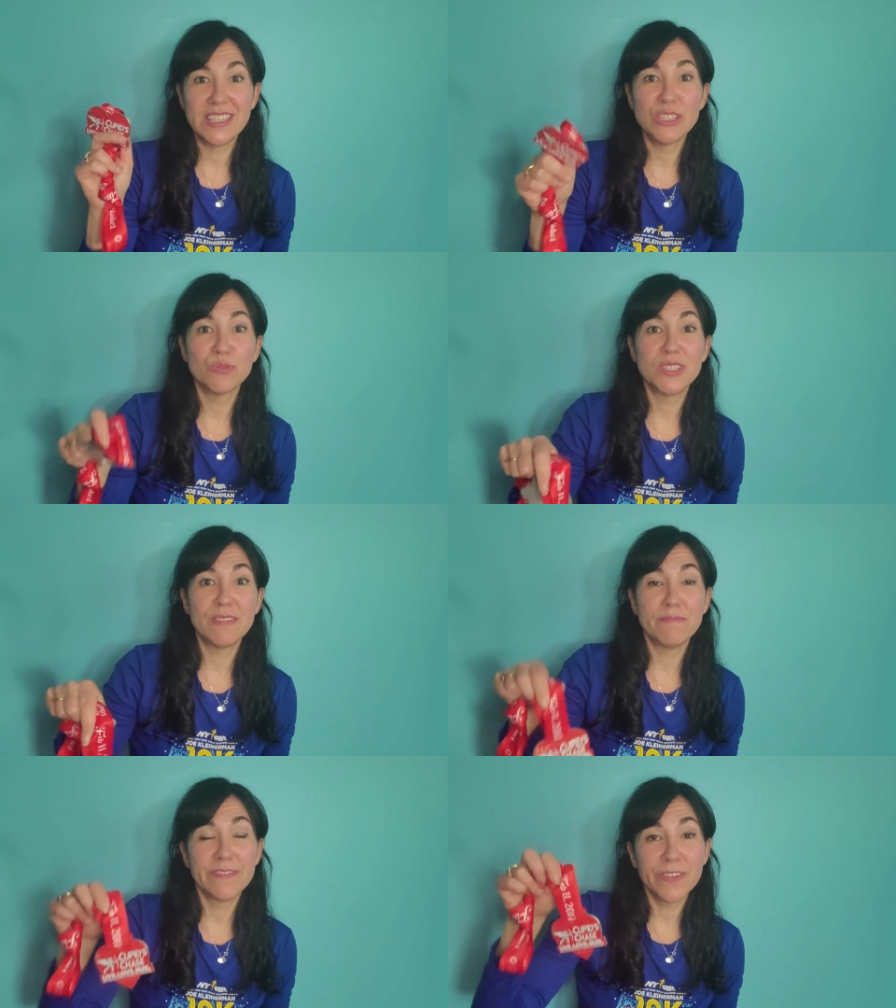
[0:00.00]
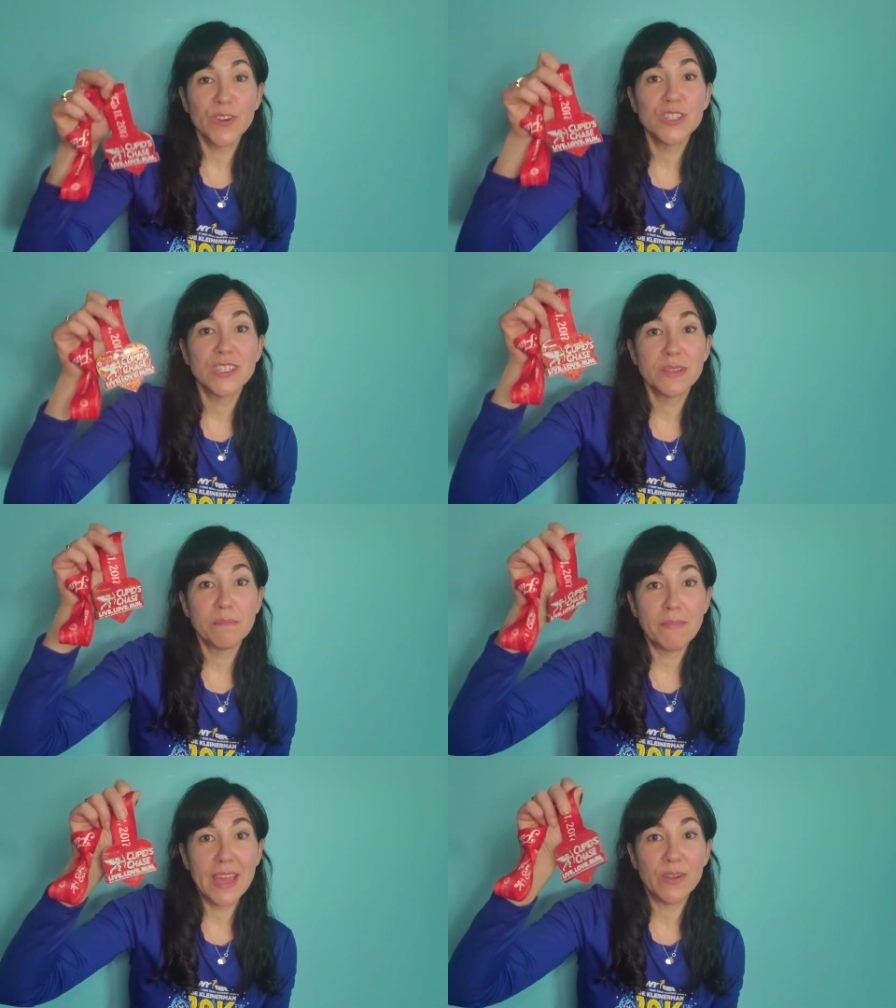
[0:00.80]
This was the first
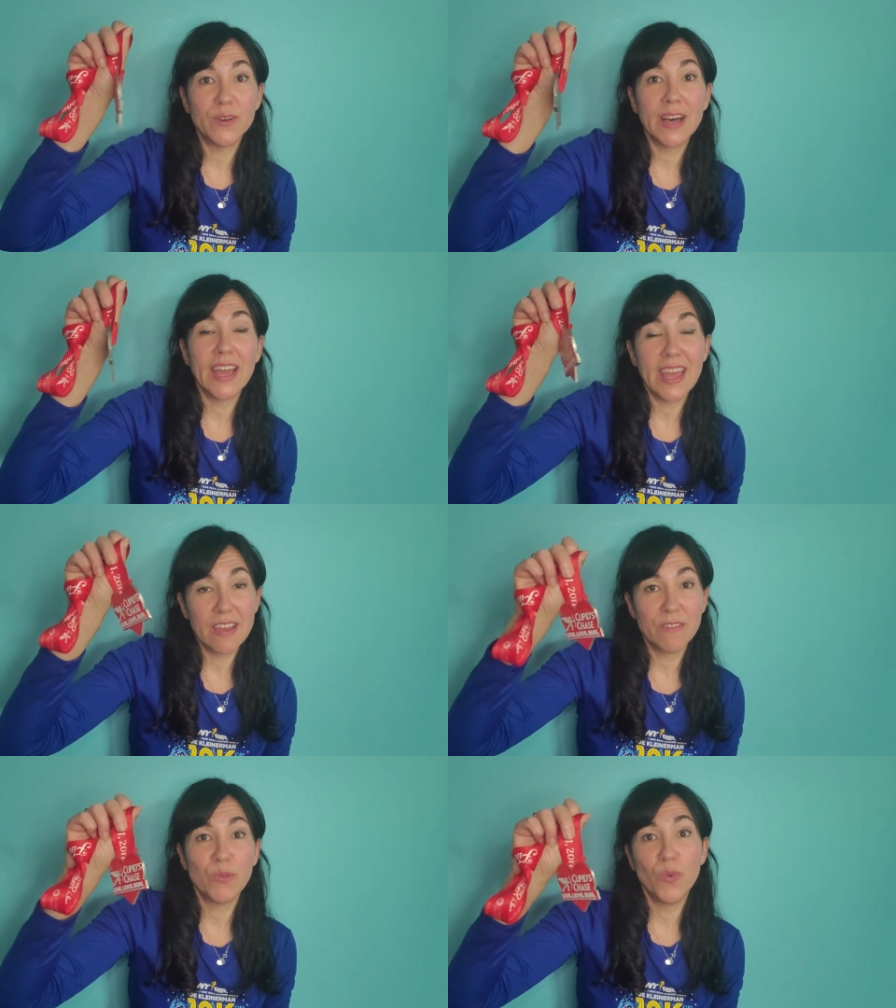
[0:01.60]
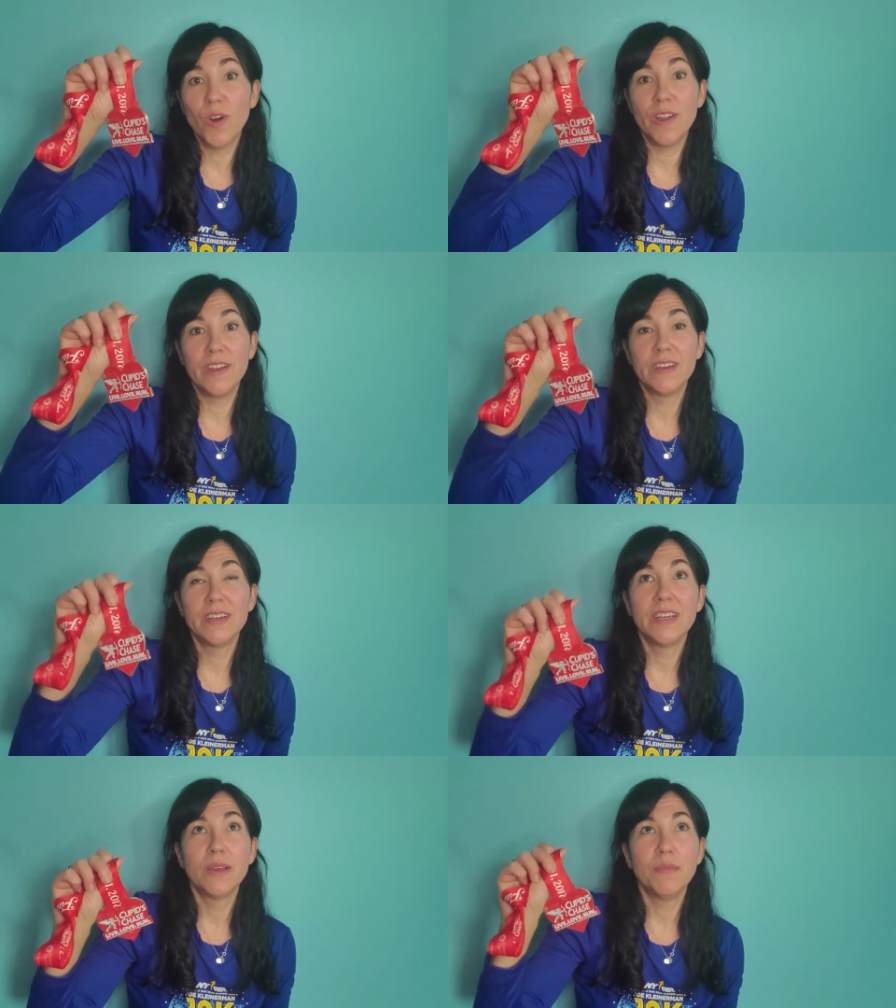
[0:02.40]
medal I ever won
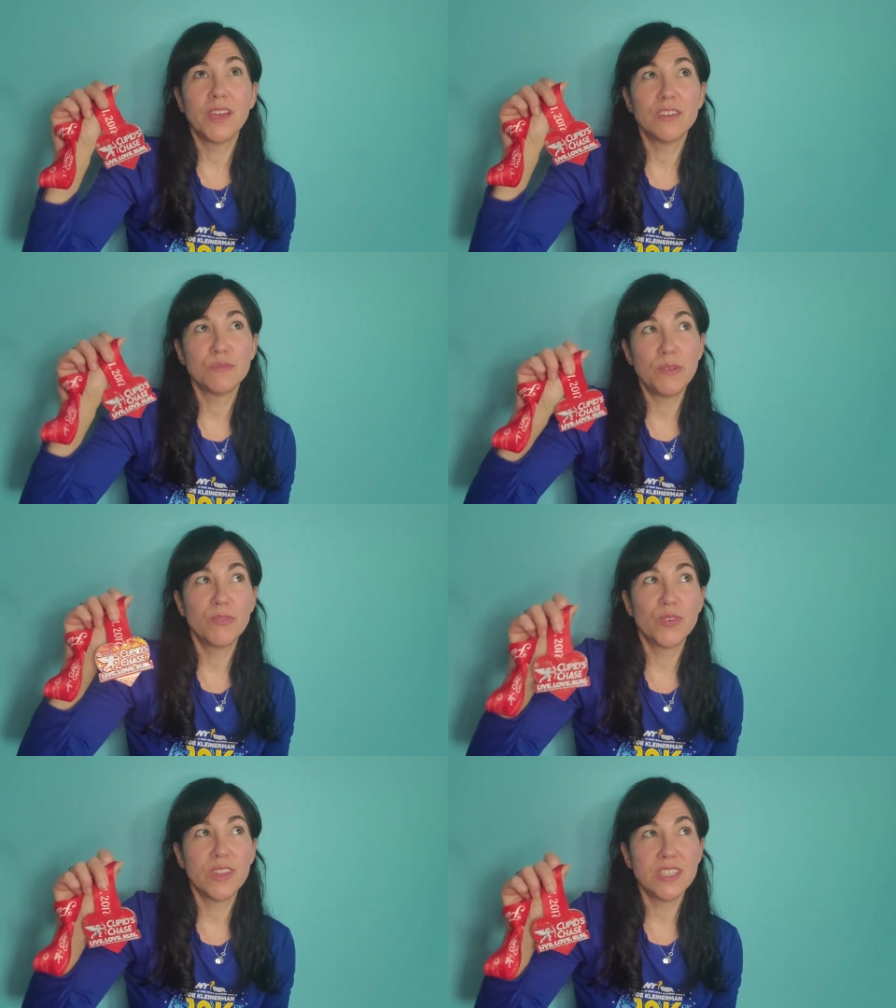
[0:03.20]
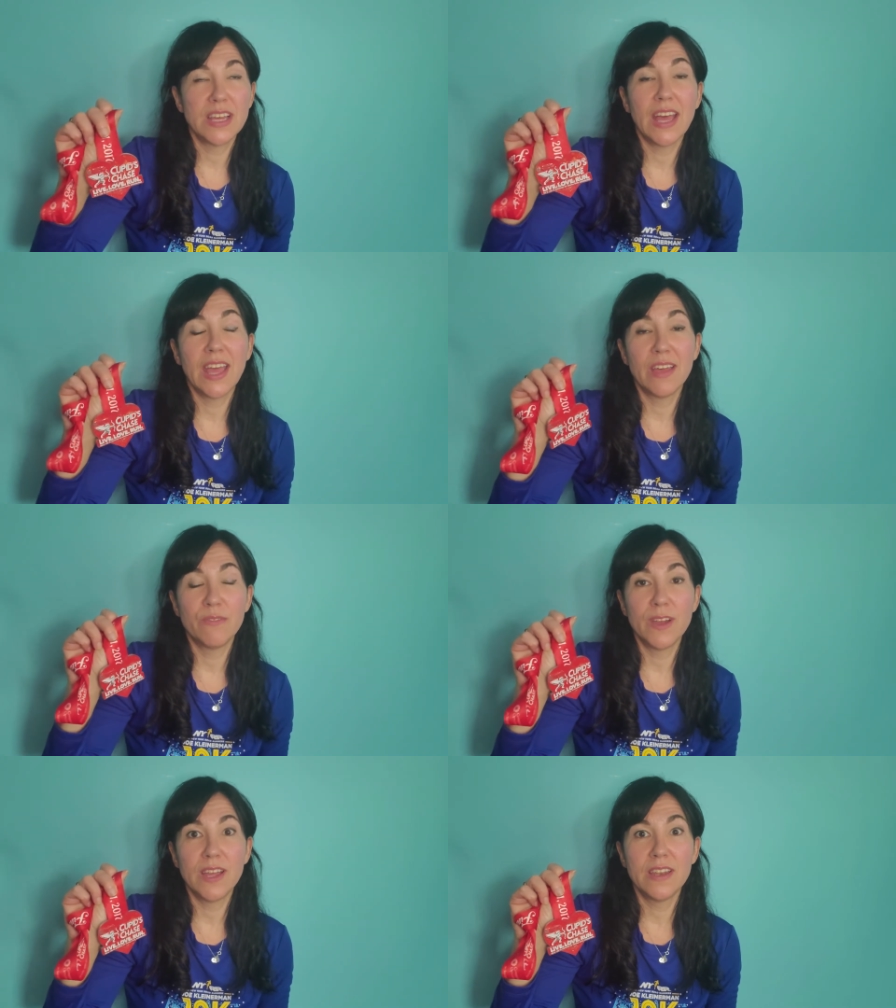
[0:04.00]
because before this I
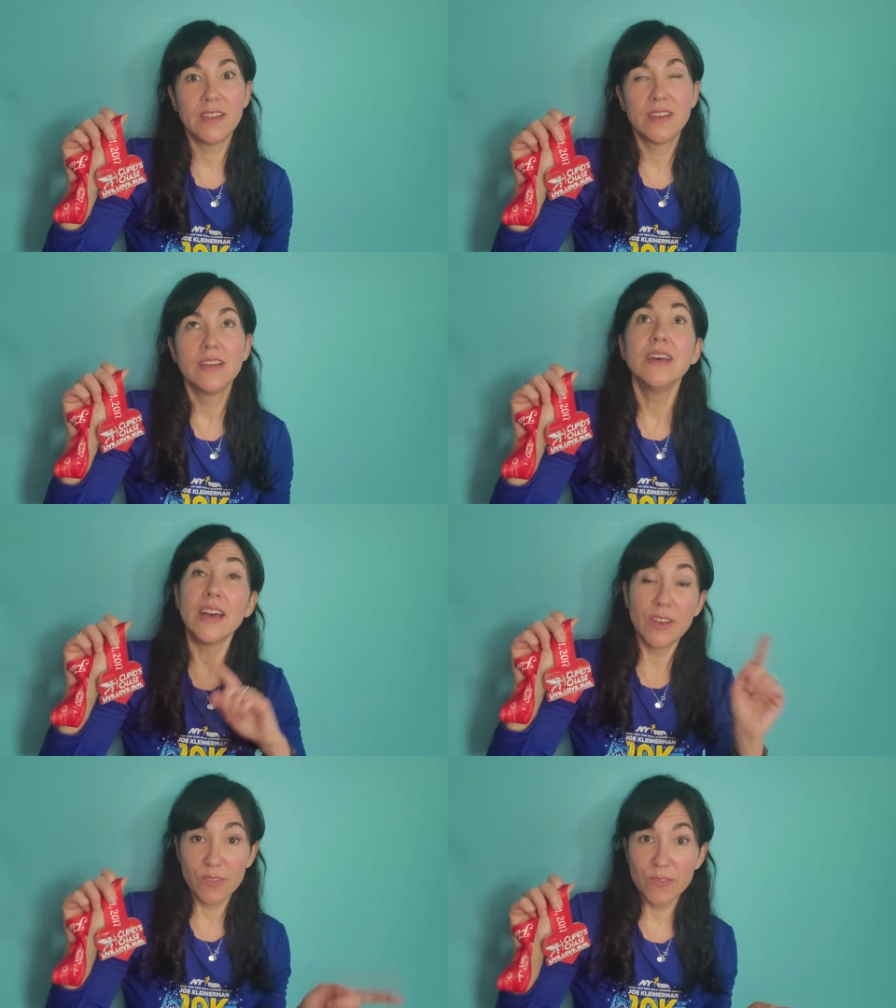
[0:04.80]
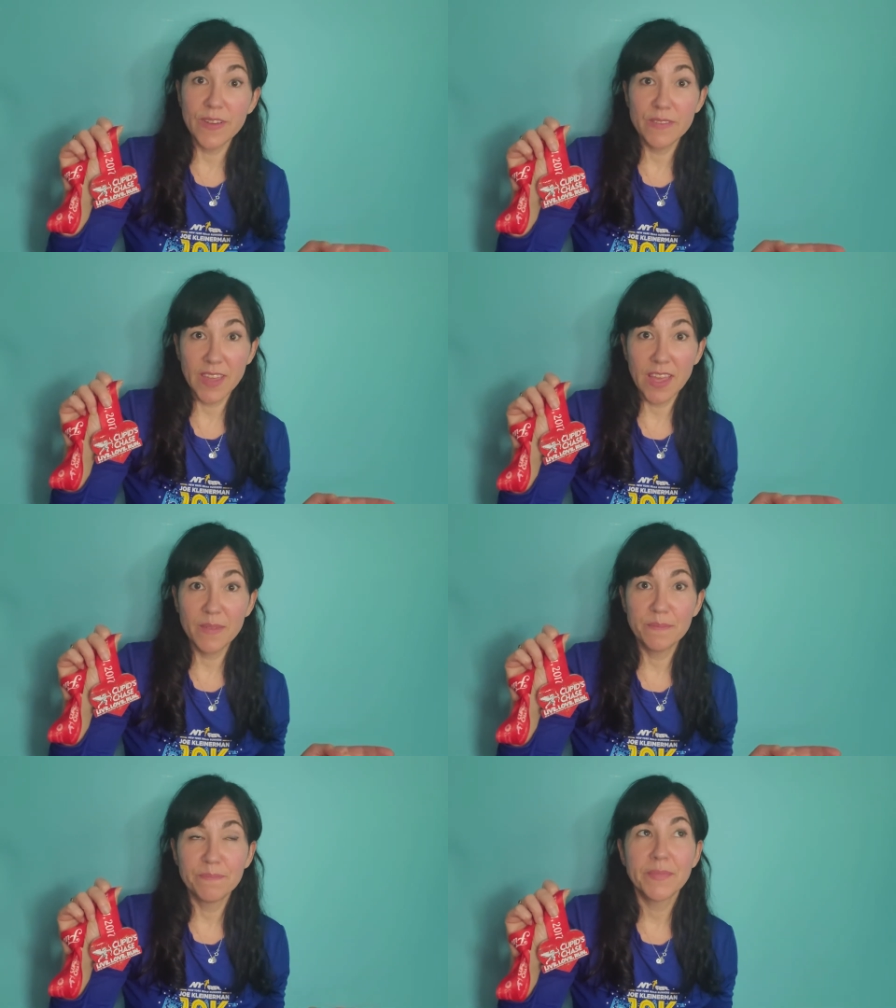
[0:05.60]
had run another 5K